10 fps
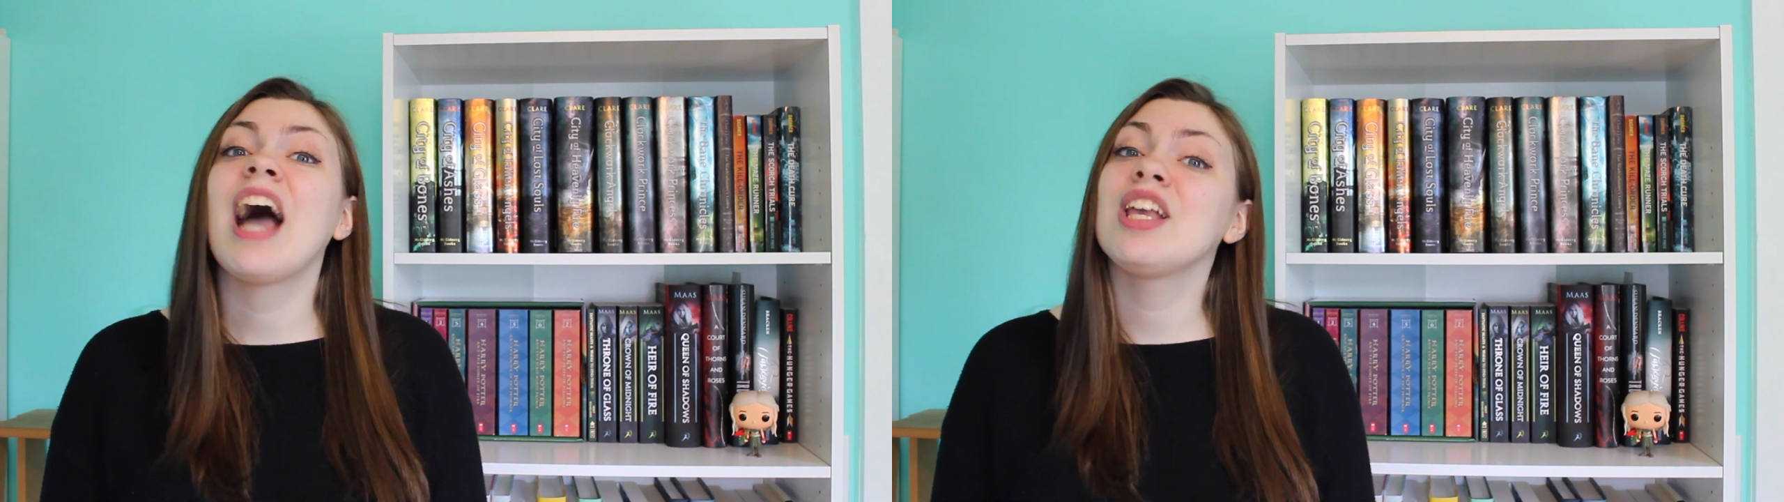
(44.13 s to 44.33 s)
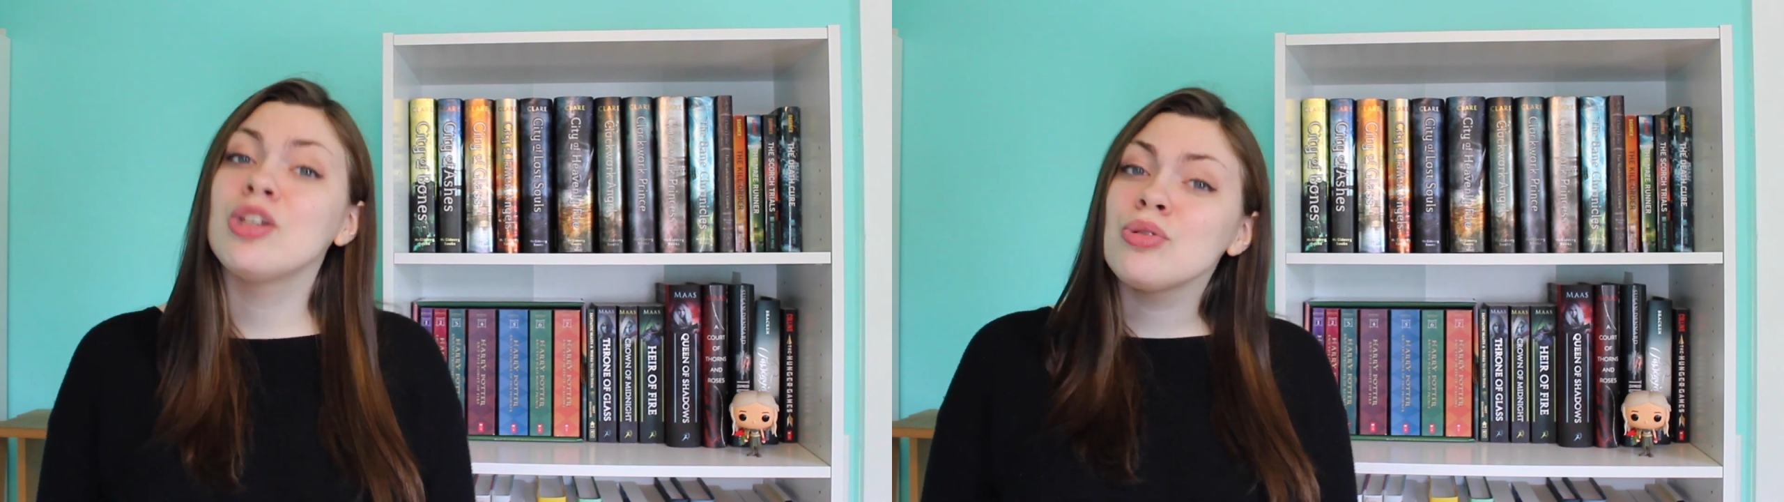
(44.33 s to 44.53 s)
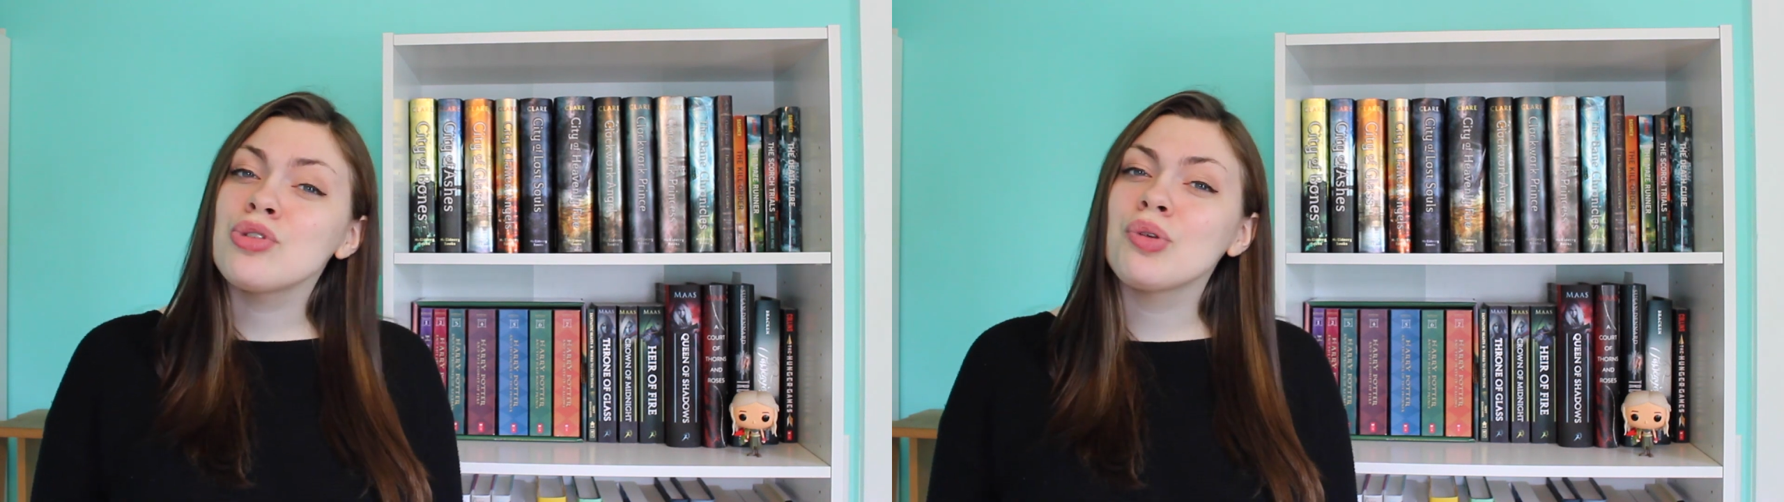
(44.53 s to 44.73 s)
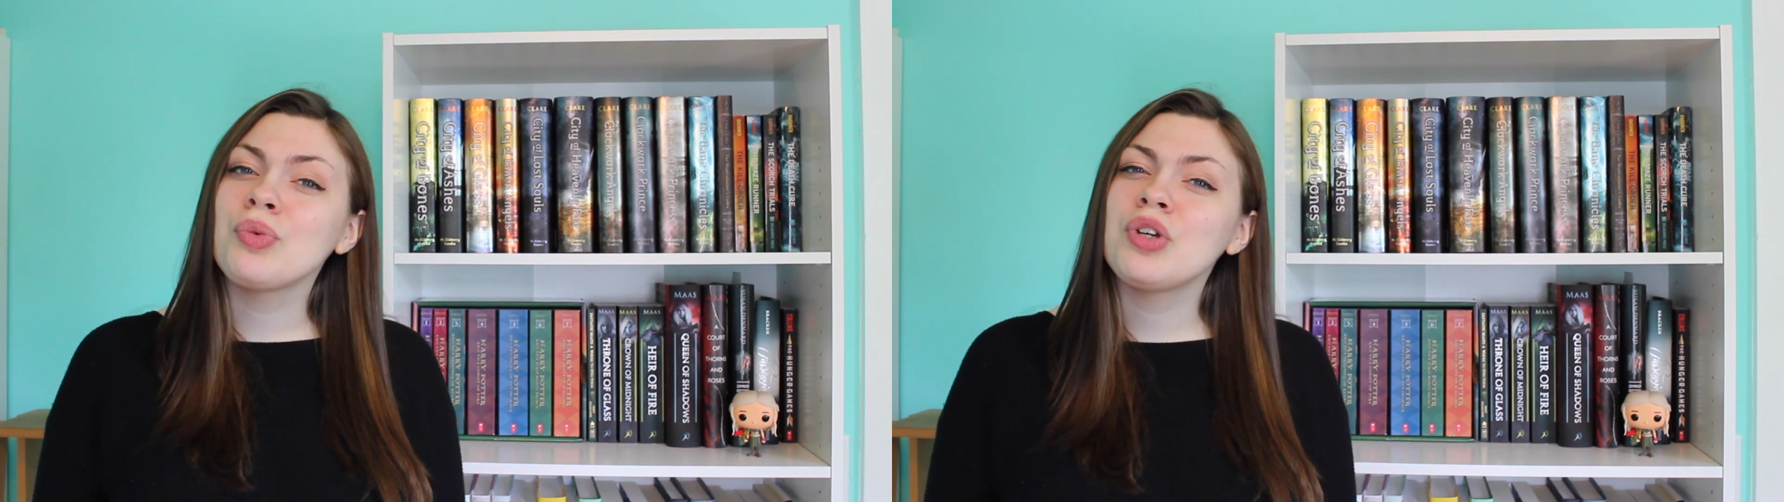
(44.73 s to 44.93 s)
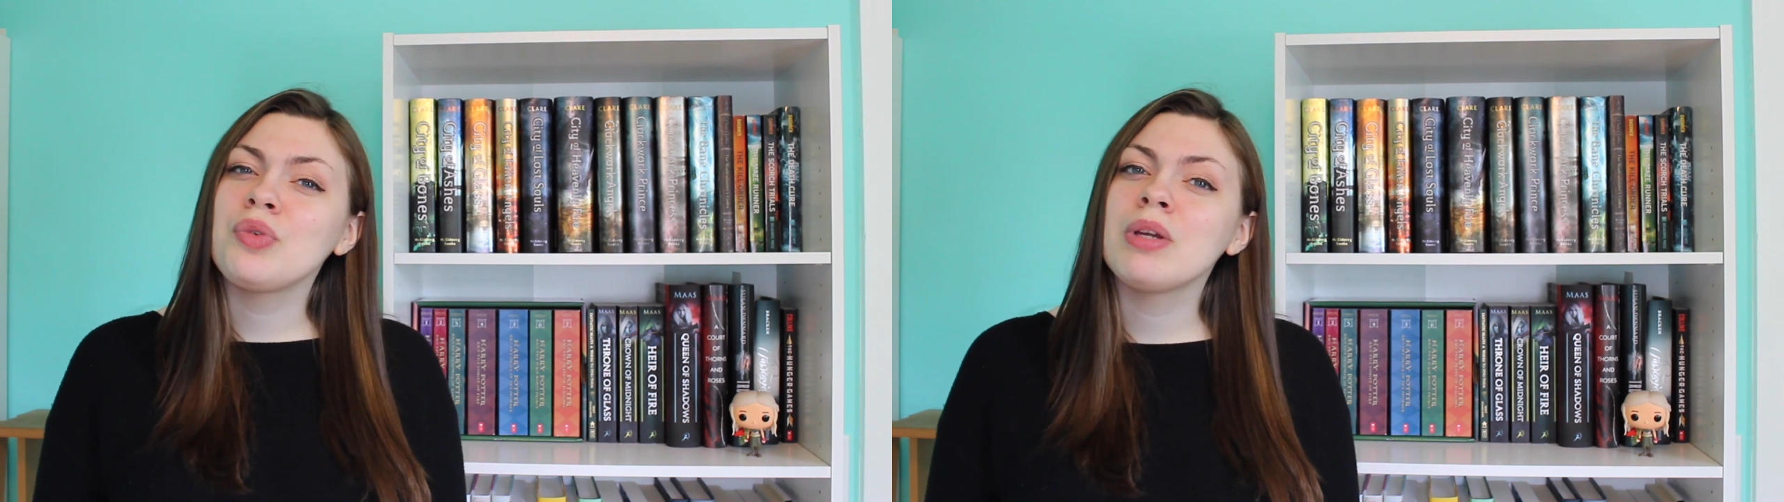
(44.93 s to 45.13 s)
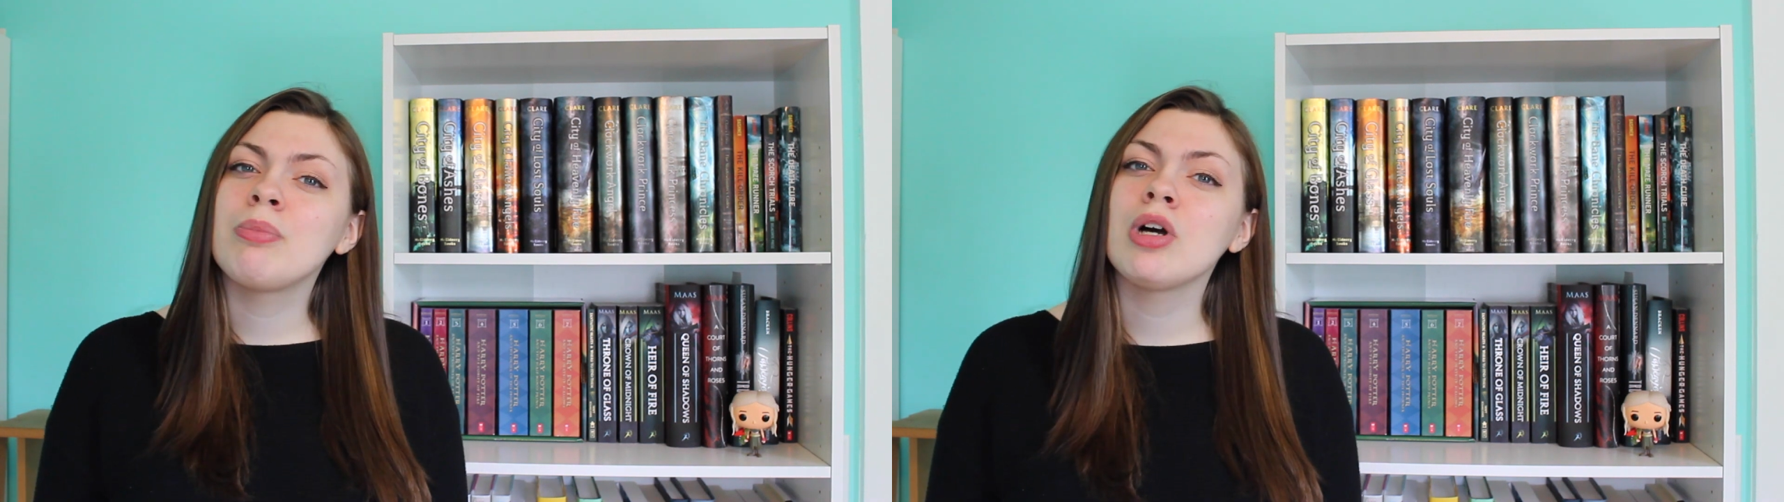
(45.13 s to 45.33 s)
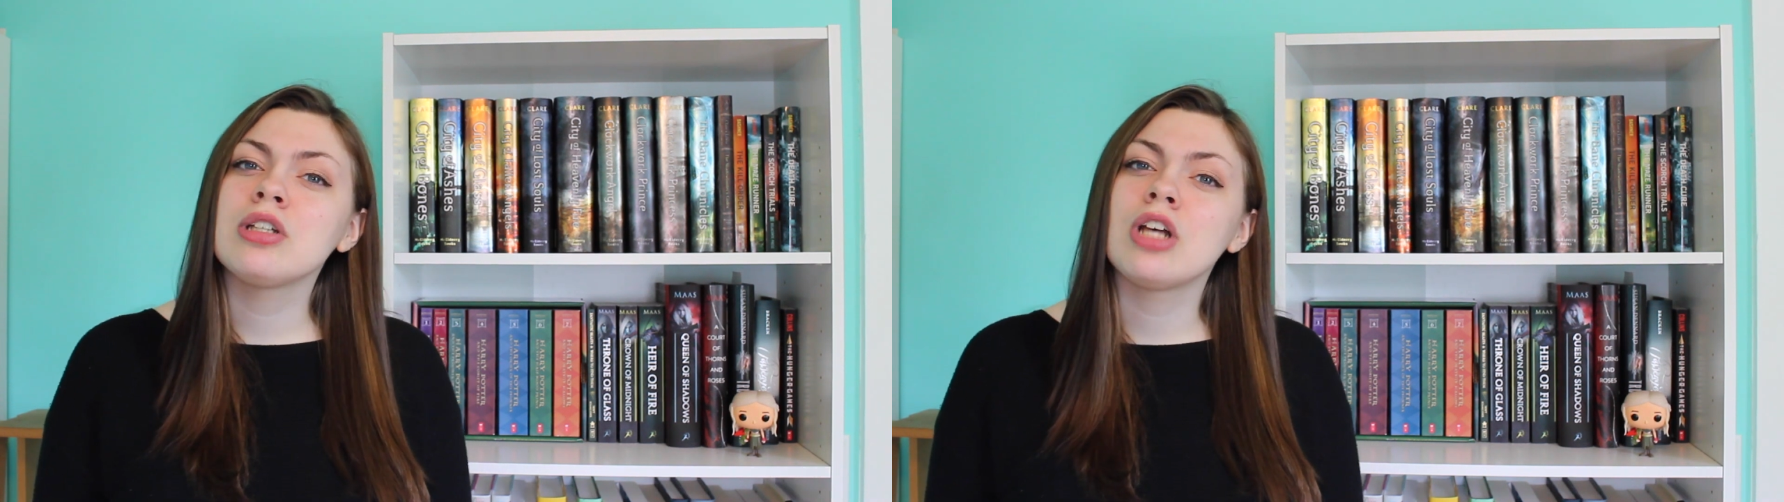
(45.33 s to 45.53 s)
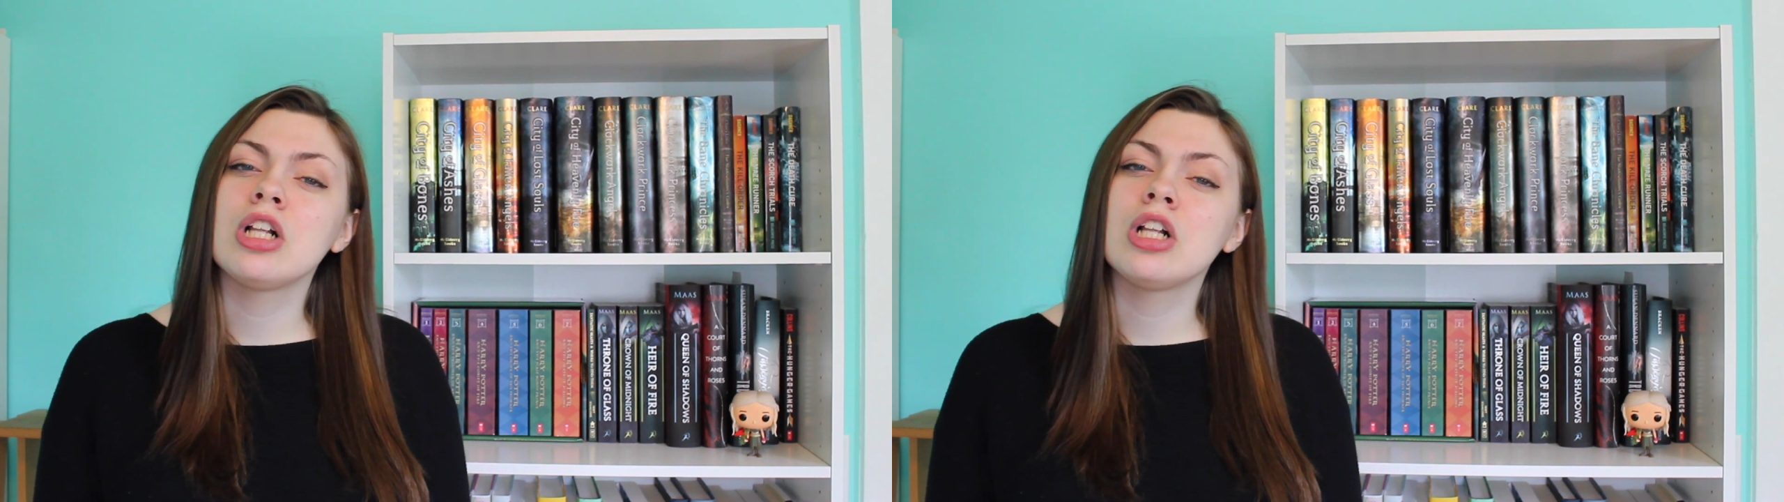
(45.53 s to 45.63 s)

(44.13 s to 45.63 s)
I used to reread books